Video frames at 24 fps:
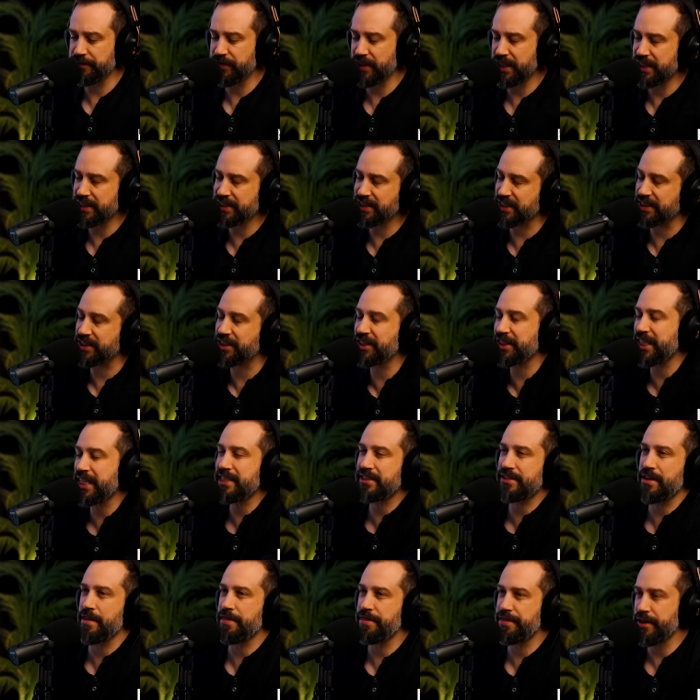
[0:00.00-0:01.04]
Universe,
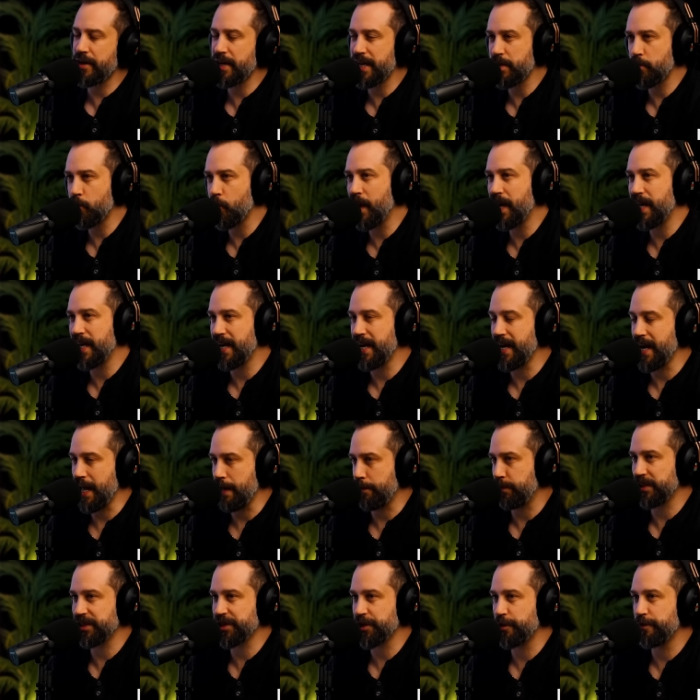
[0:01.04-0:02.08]
Season 31,
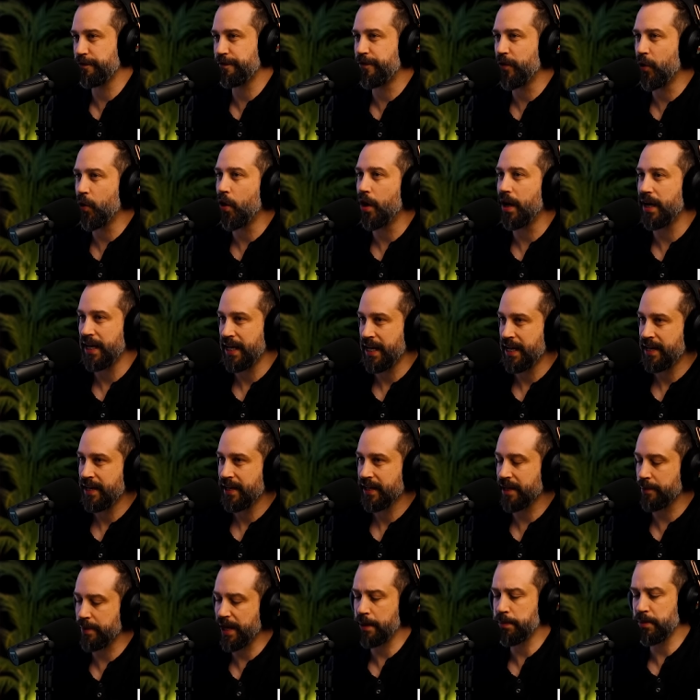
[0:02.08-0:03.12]
Episode 4.
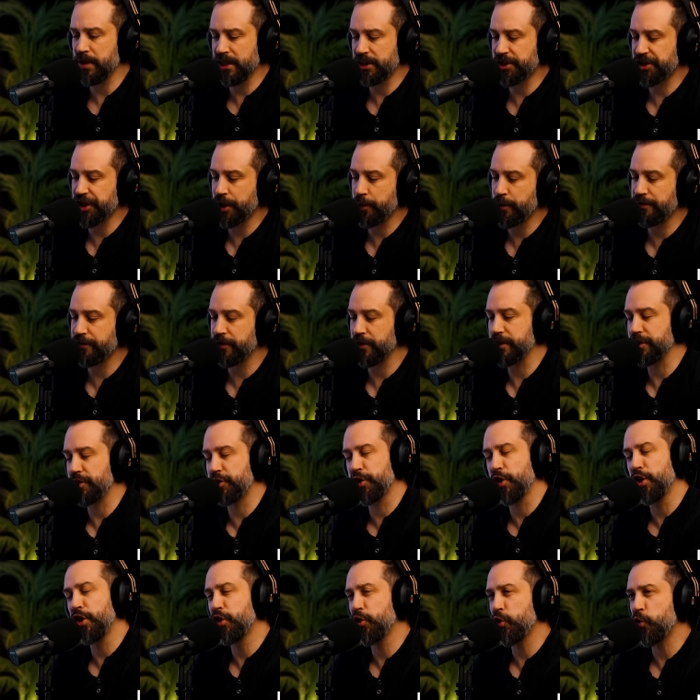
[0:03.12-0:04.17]
Coming up on this show, we've got the
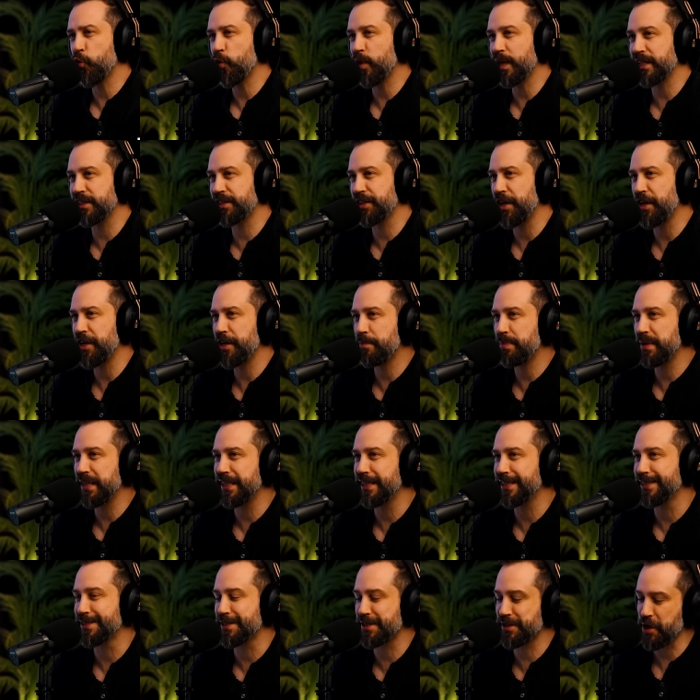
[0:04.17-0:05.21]
telluric
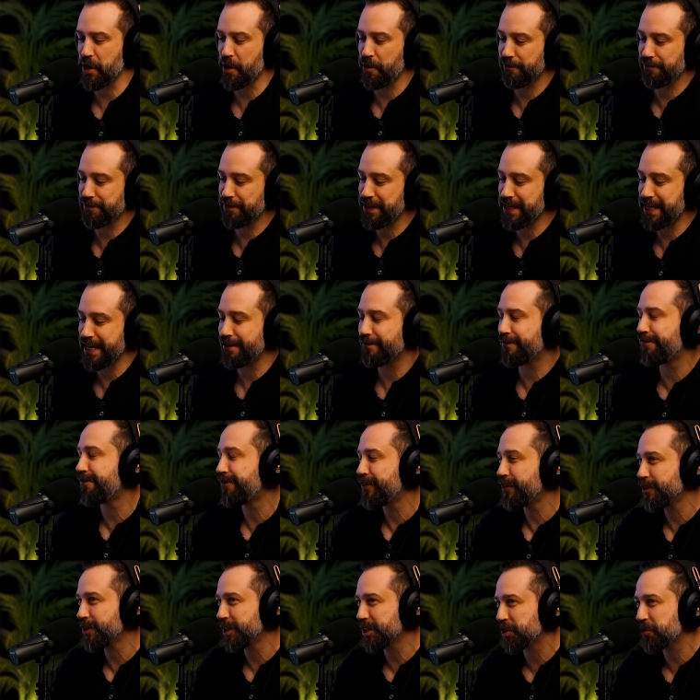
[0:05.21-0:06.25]
turbulence of the
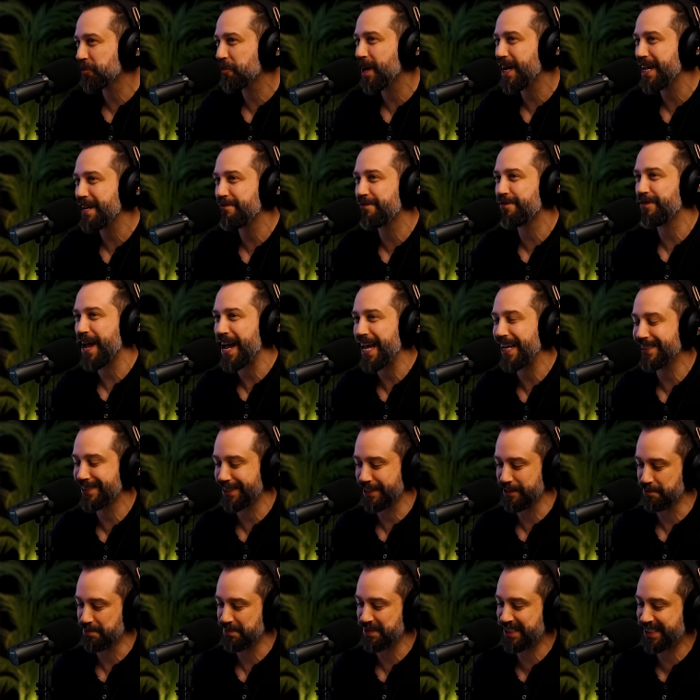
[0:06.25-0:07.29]
feng shui
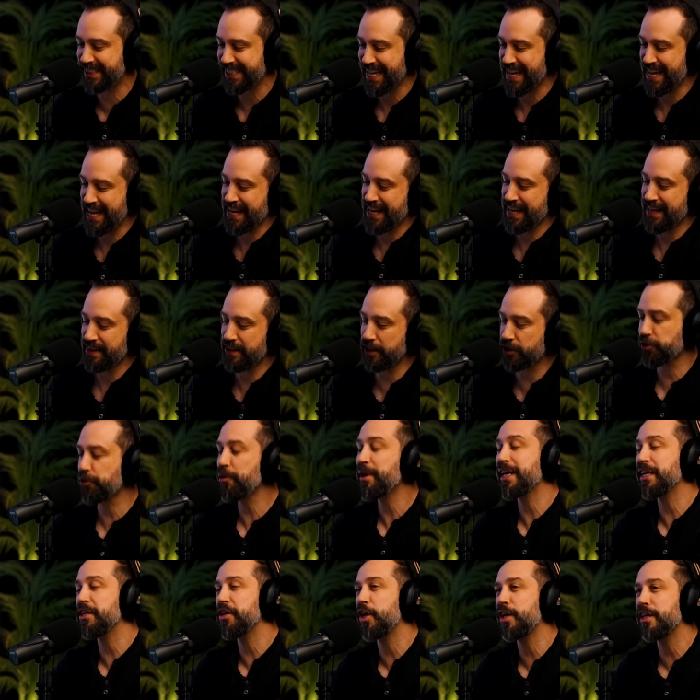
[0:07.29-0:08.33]
phantoms, the
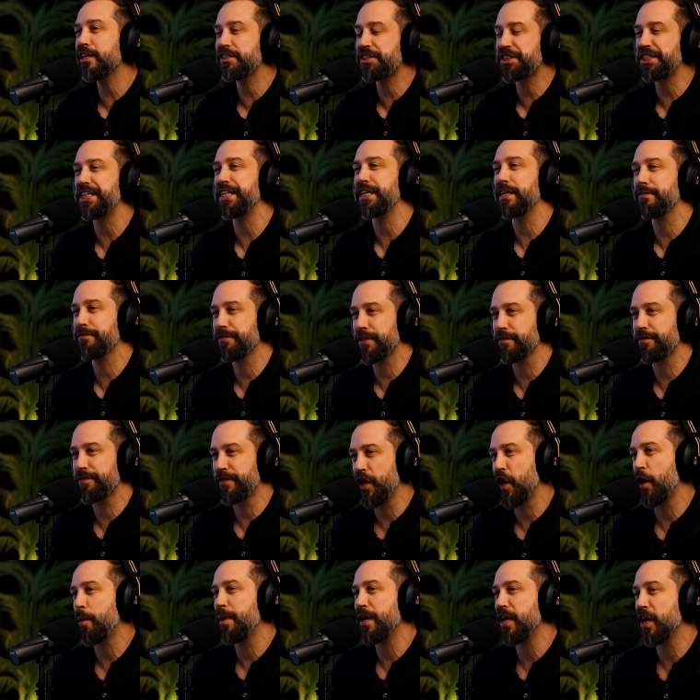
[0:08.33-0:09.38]
technology of the
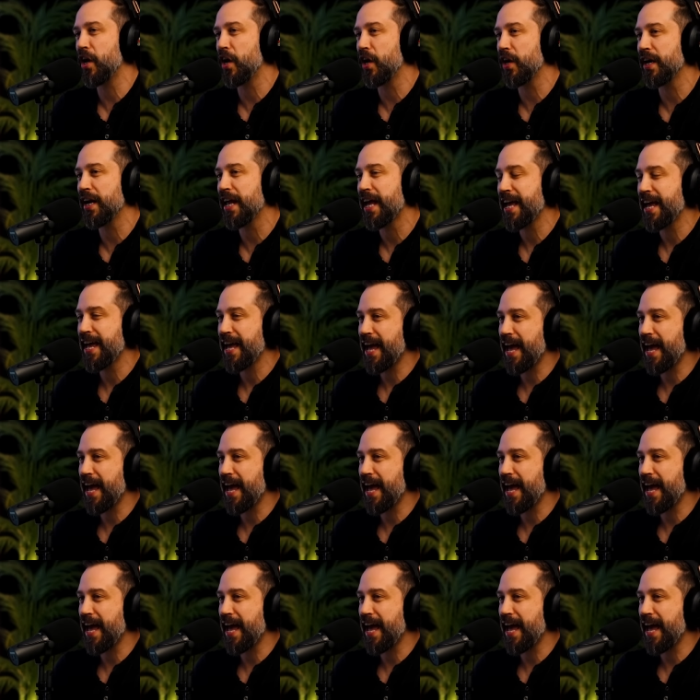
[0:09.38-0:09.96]
phenomenon,